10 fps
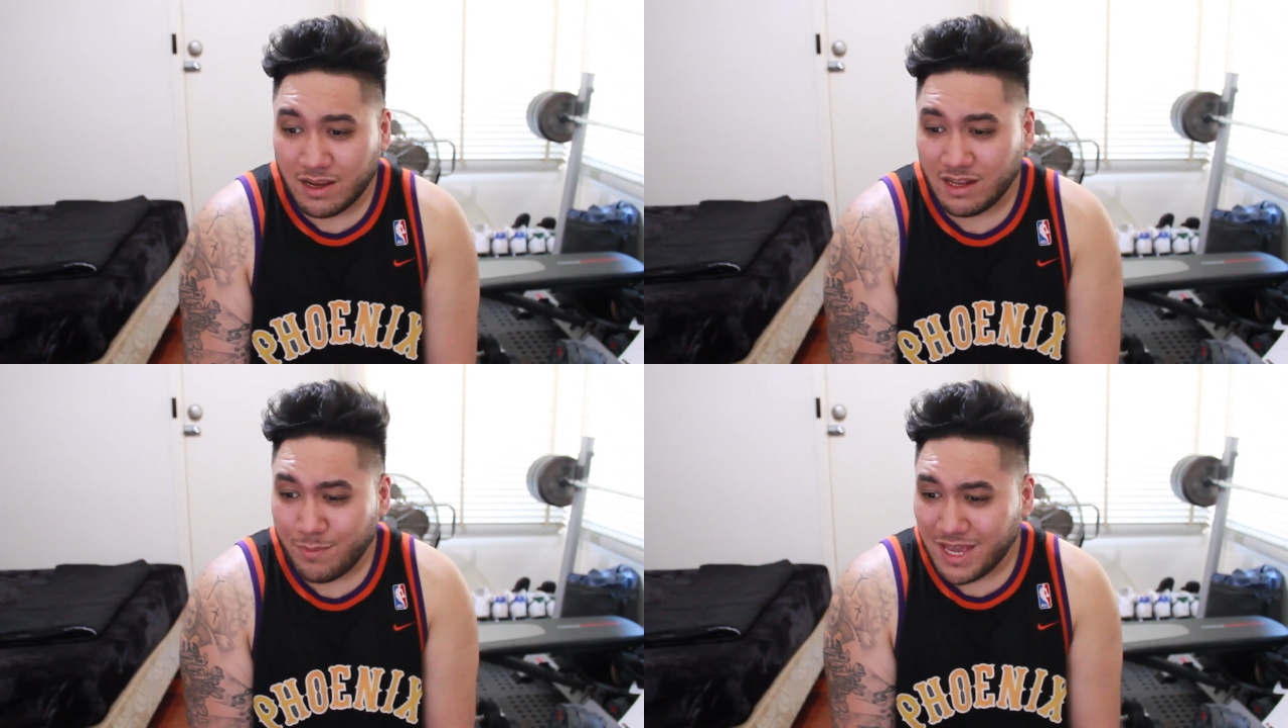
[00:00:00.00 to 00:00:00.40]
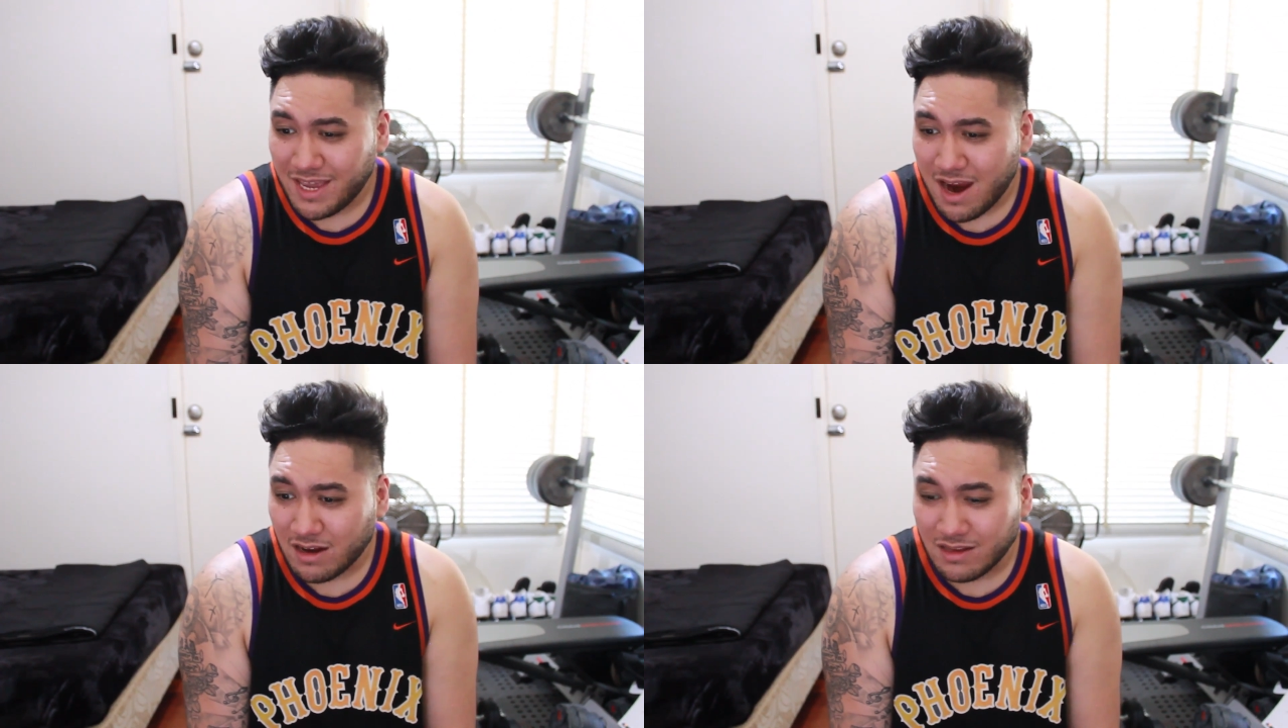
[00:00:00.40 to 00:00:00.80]
and a main
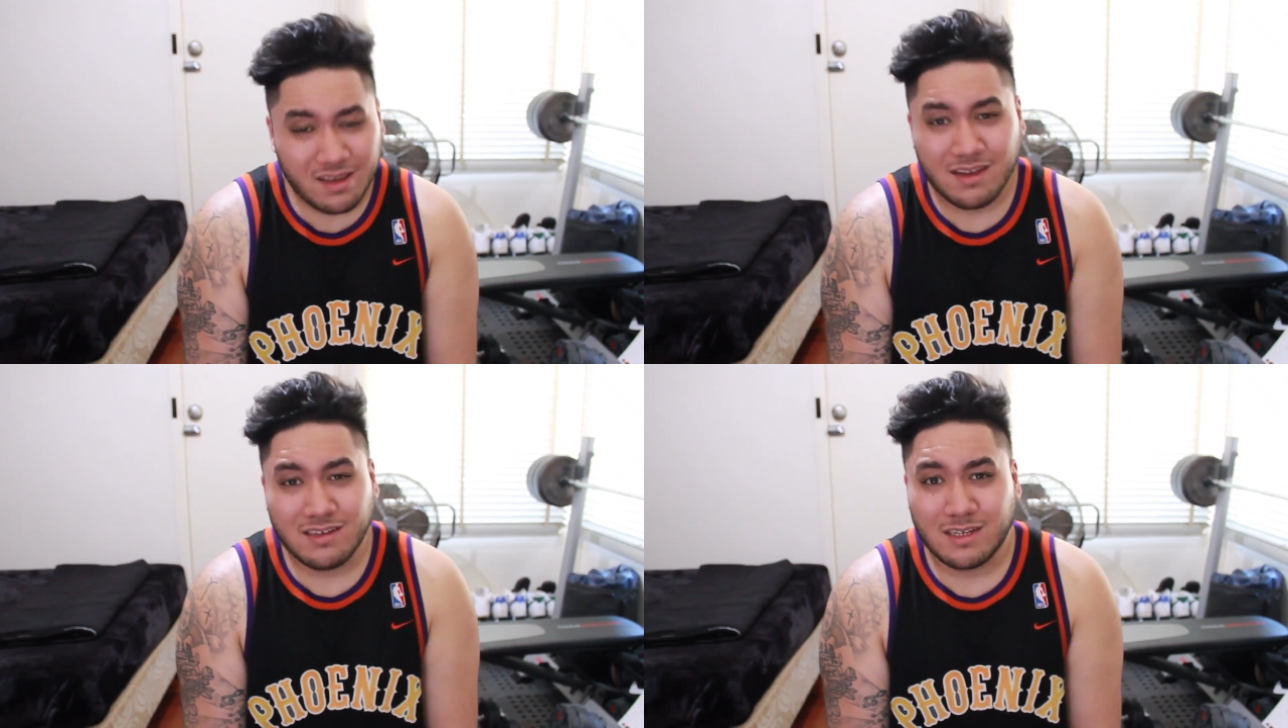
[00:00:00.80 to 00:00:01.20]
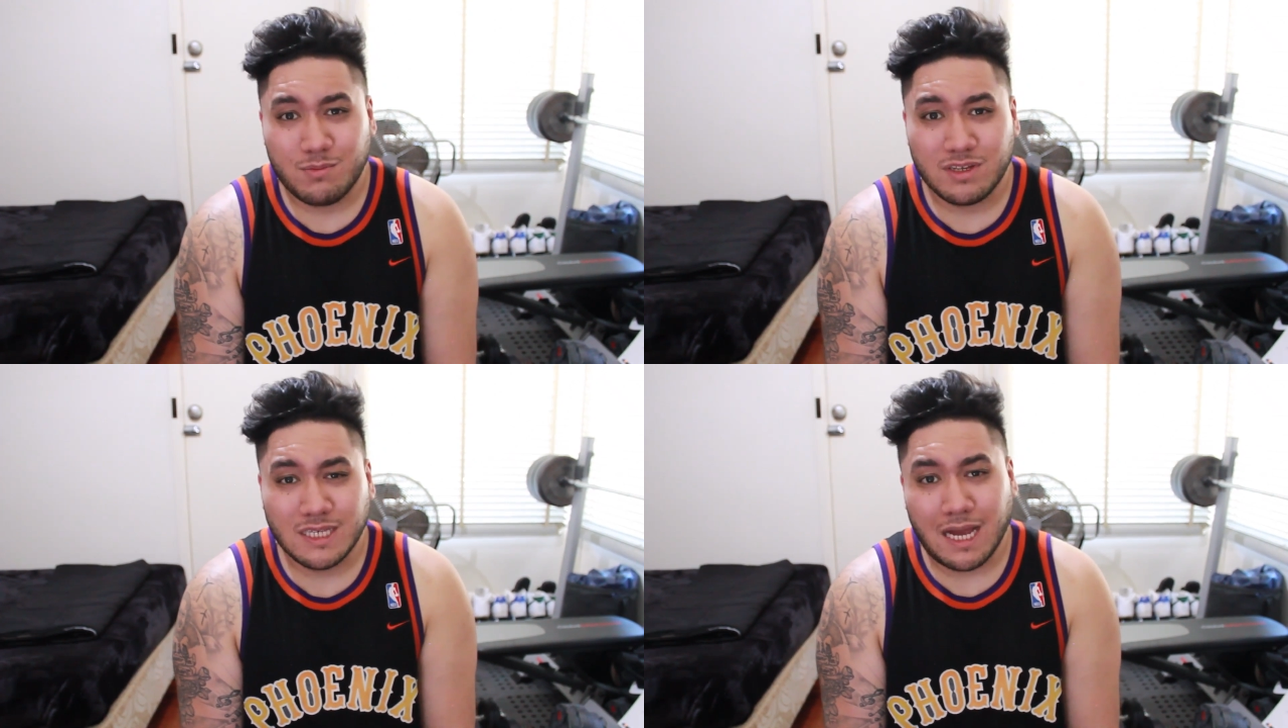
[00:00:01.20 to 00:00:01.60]
character kicking
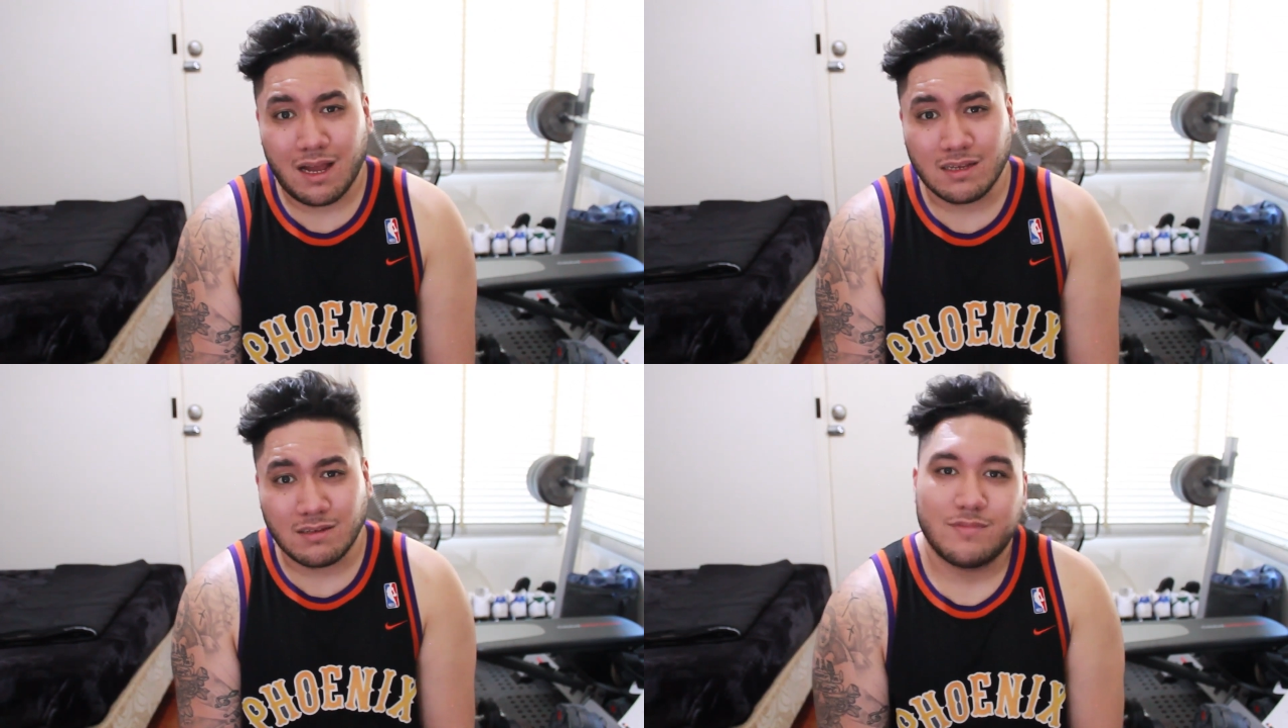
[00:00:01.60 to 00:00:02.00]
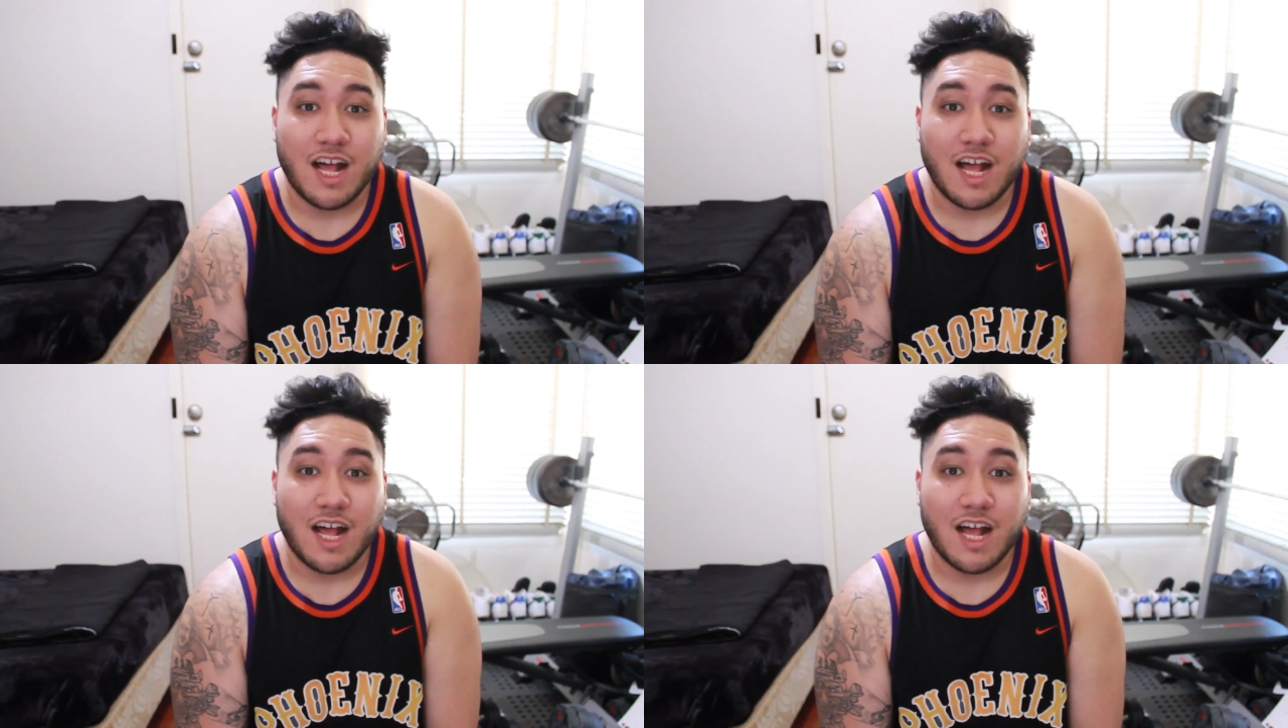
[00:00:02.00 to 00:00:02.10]
someone's ass.